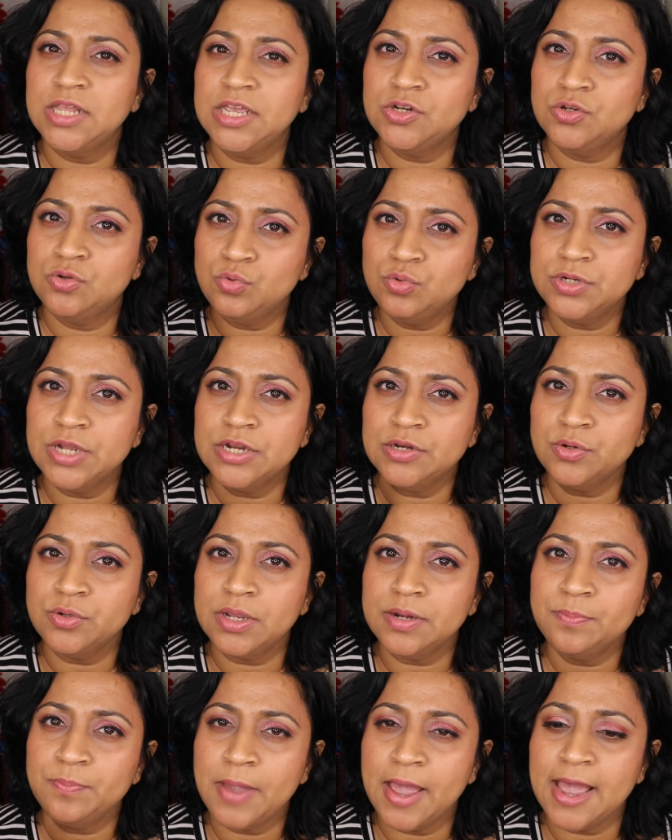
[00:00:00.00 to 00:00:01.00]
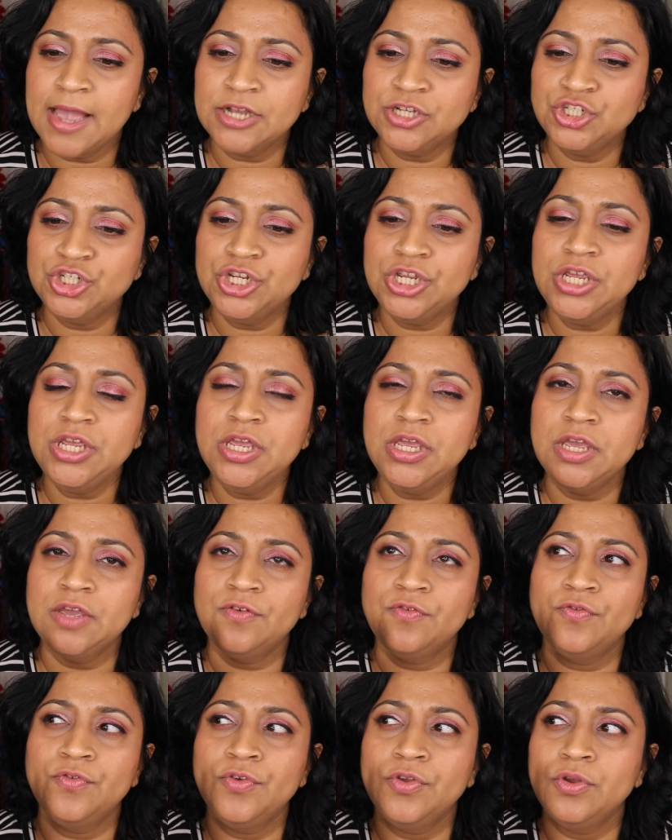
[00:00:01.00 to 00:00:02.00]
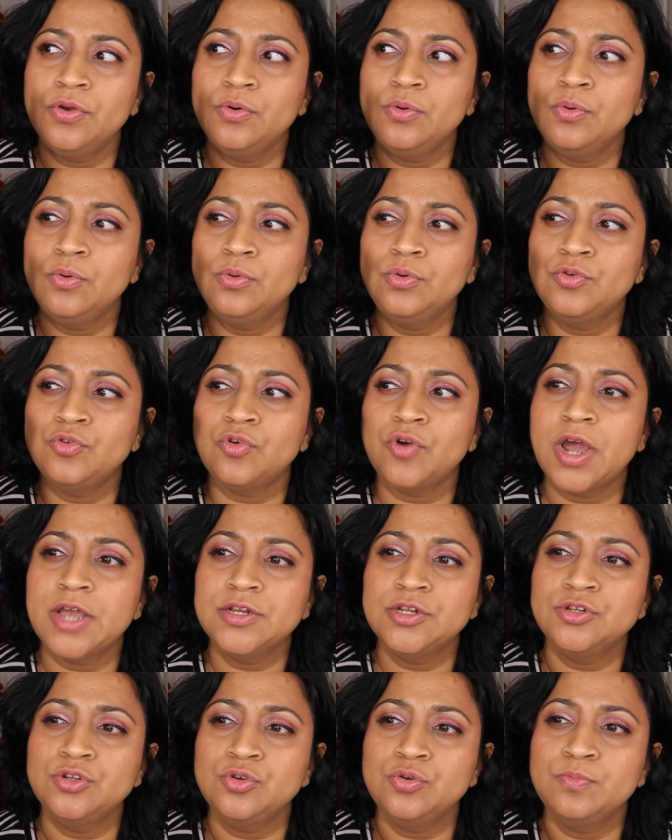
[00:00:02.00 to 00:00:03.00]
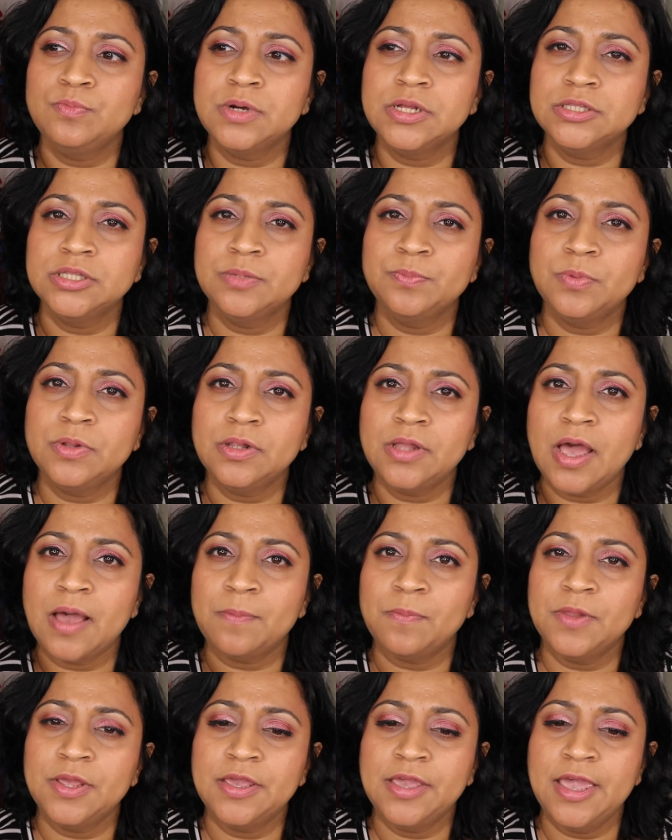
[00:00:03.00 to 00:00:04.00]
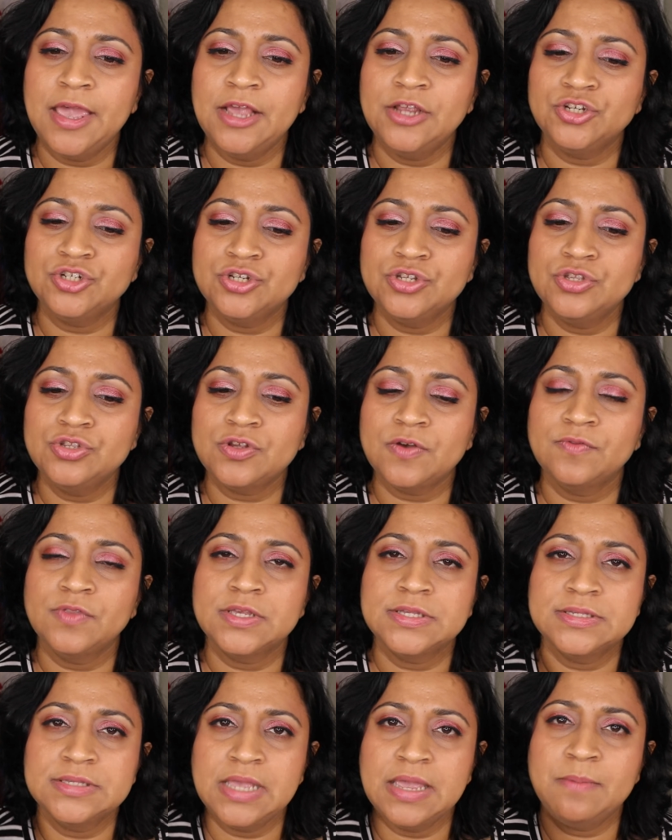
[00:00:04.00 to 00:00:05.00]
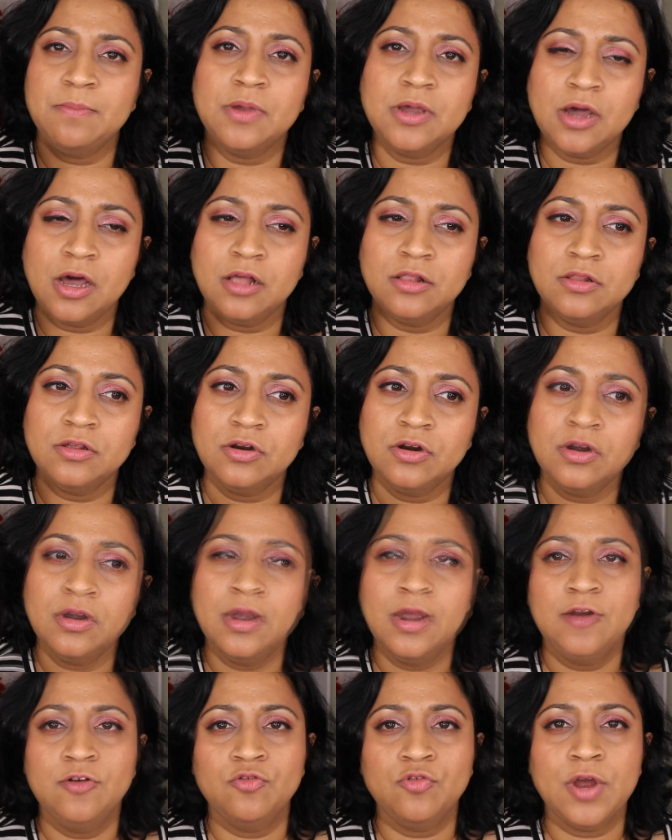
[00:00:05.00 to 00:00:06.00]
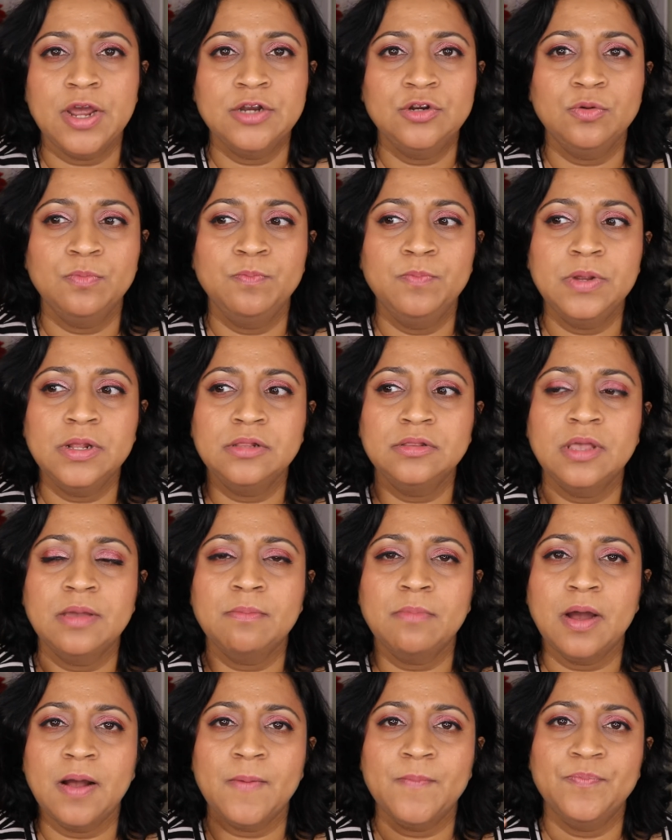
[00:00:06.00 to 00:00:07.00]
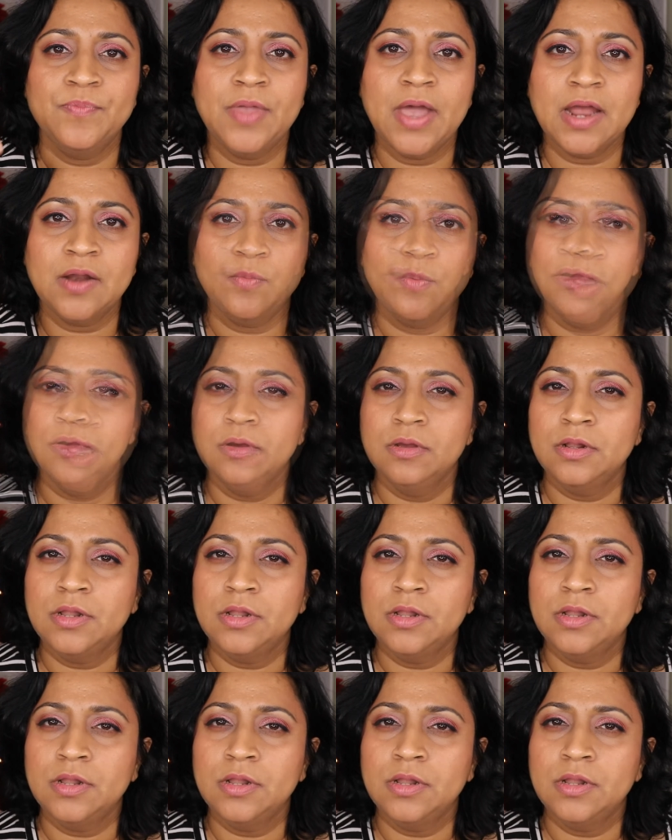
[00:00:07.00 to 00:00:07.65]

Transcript: do tend to get patchy if you try to do multiple applications of the same color and try to build them up that way.